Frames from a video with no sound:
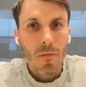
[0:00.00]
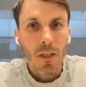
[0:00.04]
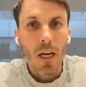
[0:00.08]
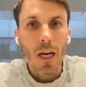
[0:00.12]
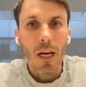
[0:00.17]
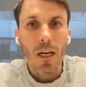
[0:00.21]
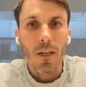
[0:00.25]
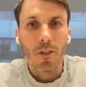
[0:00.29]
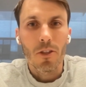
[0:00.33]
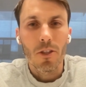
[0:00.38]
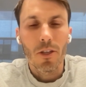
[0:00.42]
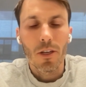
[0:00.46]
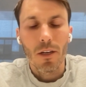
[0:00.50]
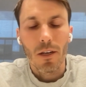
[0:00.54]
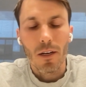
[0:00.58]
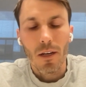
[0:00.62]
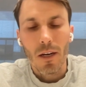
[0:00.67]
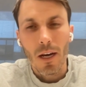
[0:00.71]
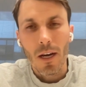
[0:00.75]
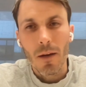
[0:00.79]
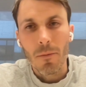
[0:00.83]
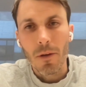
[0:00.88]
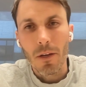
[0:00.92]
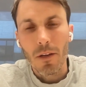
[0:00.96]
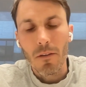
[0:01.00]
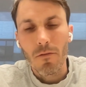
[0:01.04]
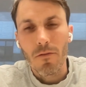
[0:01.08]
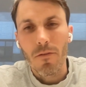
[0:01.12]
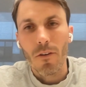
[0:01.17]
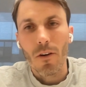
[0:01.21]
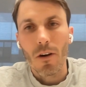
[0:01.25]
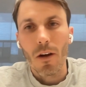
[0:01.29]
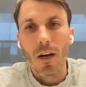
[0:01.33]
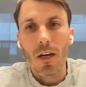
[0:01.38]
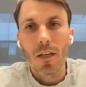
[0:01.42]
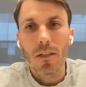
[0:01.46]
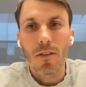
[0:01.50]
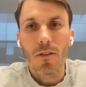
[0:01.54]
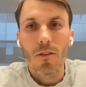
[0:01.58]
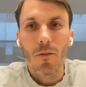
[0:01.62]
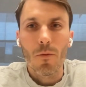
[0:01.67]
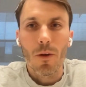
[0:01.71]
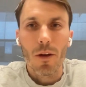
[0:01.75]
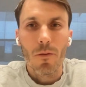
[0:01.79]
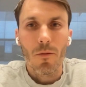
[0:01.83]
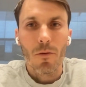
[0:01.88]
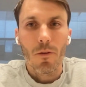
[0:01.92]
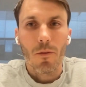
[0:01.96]
Yeah, sure. I mean, for us, the
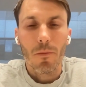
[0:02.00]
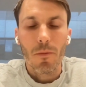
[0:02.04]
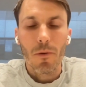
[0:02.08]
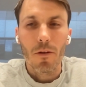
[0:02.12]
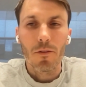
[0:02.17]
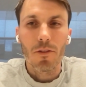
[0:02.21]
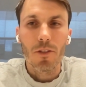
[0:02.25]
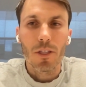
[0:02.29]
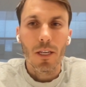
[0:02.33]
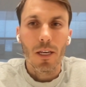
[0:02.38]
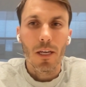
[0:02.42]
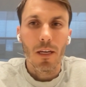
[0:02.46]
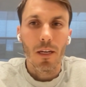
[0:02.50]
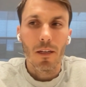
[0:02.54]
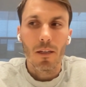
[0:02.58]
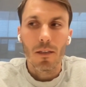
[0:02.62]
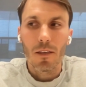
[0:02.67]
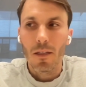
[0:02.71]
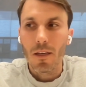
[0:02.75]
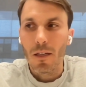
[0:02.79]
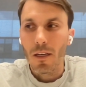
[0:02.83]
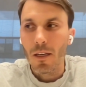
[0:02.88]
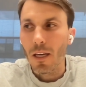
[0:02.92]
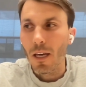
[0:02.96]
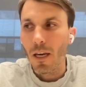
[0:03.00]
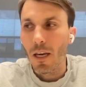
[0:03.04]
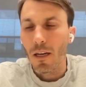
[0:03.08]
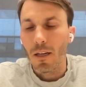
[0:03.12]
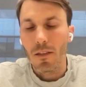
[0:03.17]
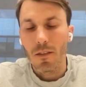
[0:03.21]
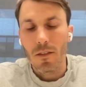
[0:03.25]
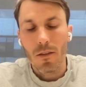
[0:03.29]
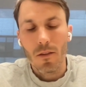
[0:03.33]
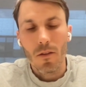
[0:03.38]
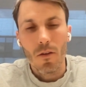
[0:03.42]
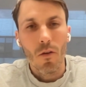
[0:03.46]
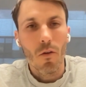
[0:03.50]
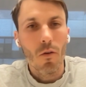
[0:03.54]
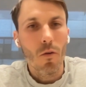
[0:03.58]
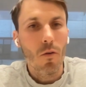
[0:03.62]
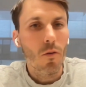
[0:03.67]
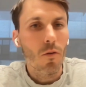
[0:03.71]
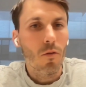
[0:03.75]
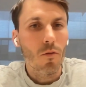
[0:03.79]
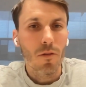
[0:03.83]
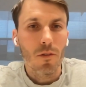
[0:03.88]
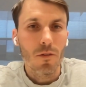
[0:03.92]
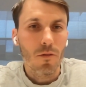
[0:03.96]
way we're approaching it again is the
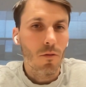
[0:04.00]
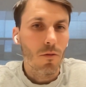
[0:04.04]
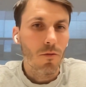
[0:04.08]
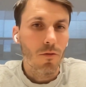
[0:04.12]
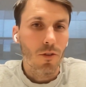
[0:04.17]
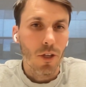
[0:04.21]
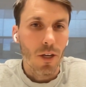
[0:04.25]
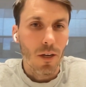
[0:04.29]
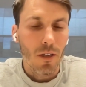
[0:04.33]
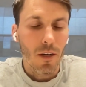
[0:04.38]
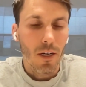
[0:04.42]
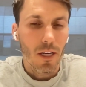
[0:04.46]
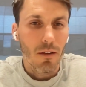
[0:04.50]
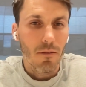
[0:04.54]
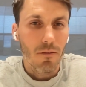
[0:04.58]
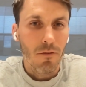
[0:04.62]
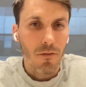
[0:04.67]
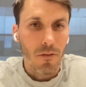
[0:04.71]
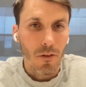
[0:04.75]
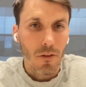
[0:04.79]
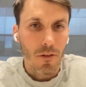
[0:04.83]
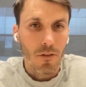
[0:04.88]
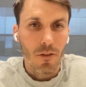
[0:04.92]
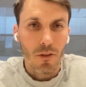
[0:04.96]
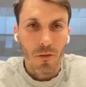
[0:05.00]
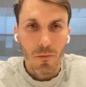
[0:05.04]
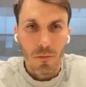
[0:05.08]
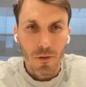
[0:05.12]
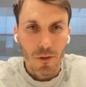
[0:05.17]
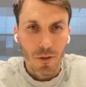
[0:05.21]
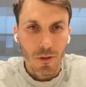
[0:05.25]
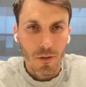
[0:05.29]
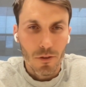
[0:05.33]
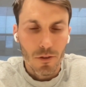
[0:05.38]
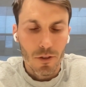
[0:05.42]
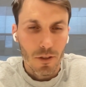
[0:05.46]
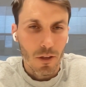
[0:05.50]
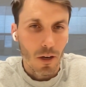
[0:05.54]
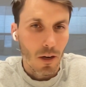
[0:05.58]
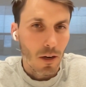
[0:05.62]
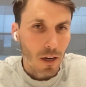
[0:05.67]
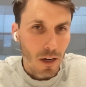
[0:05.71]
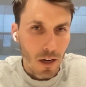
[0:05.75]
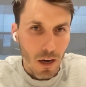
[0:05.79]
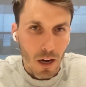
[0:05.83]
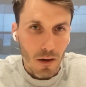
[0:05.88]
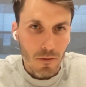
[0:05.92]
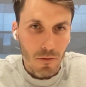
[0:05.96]
whole this whole journey for Super Shoes
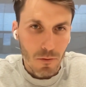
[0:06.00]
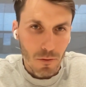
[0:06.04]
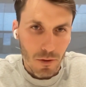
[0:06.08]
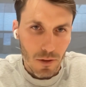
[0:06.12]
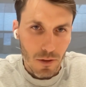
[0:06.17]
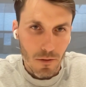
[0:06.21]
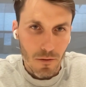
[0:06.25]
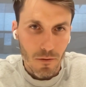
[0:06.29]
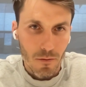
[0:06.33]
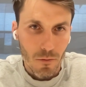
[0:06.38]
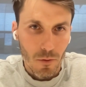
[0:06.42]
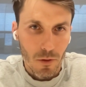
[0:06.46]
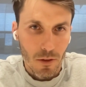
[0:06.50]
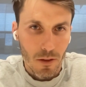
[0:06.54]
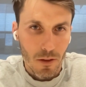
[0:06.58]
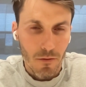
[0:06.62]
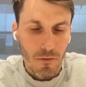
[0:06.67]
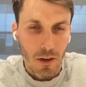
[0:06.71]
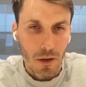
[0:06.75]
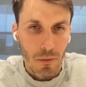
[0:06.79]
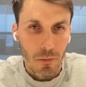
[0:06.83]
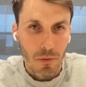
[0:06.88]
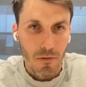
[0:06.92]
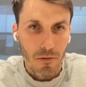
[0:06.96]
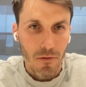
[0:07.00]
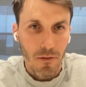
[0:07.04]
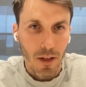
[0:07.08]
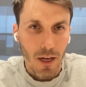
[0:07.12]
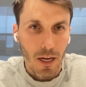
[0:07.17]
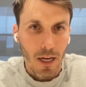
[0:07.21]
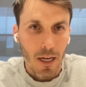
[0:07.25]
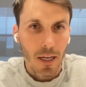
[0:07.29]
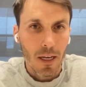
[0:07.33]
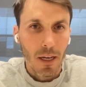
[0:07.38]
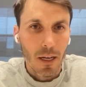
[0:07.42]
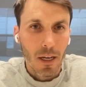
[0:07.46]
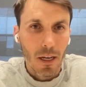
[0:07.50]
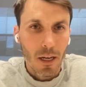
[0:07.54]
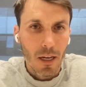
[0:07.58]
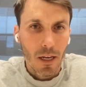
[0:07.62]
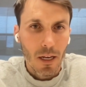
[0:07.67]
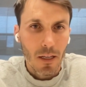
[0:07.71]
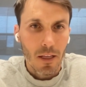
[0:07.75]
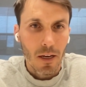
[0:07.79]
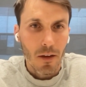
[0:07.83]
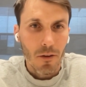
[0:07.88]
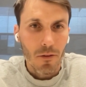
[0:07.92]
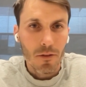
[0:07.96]
started off with the with the Vaporfly,
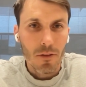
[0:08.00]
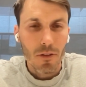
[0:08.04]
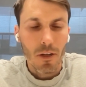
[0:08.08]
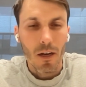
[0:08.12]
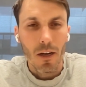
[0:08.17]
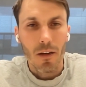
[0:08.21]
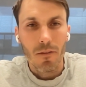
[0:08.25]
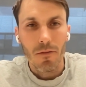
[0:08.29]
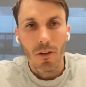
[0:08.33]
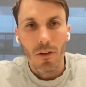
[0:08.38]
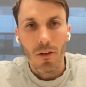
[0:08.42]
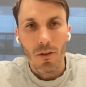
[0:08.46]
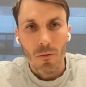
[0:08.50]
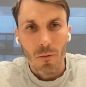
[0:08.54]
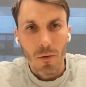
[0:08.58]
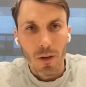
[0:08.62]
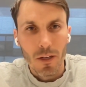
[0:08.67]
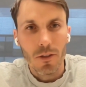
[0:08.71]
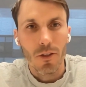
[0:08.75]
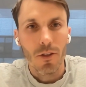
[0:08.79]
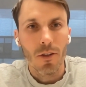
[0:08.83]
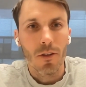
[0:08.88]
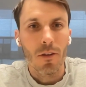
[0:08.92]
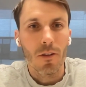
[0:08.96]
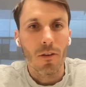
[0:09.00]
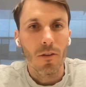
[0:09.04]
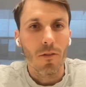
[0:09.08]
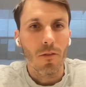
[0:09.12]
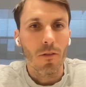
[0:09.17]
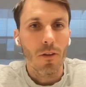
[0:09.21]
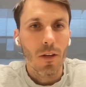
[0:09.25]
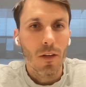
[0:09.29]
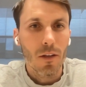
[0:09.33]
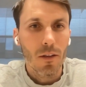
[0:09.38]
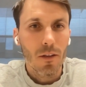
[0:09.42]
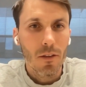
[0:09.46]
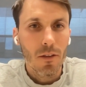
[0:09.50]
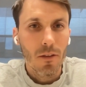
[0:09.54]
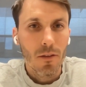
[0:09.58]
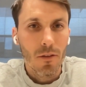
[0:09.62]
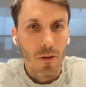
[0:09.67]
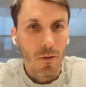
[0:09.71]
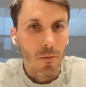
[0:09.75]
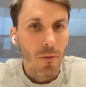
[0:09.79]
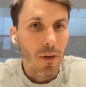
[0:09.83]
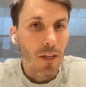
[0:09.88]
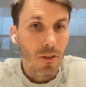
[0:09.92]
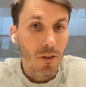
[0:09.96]
and that was kind of the original the
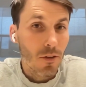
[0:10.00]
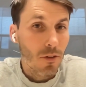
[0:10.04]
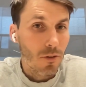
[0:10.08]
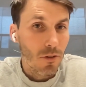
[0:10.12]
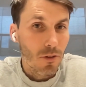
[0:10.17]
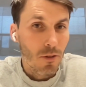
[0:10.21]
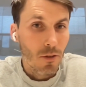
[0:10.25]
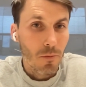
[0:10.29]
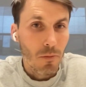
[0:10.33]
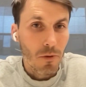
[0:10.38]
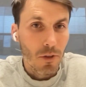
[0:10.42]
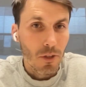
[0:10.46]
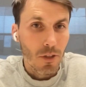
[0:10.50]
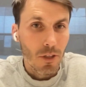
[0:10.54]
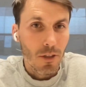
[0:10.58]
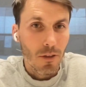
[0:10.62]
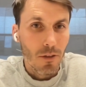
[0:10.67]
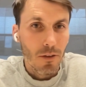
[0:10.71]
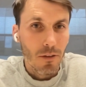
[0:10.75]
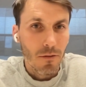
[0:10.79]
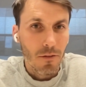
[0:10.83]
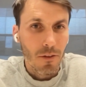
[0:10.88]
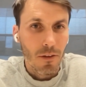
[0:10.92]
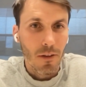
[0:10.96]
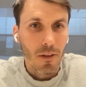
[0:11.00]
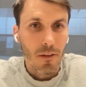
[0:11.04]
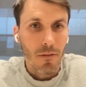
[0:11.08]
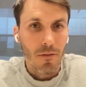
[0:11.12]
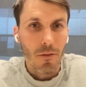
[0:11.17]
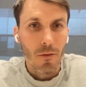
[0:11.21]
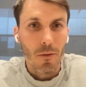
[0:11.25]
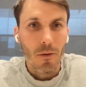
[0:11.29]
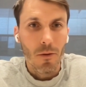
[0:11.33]
original Super Shoe, if you if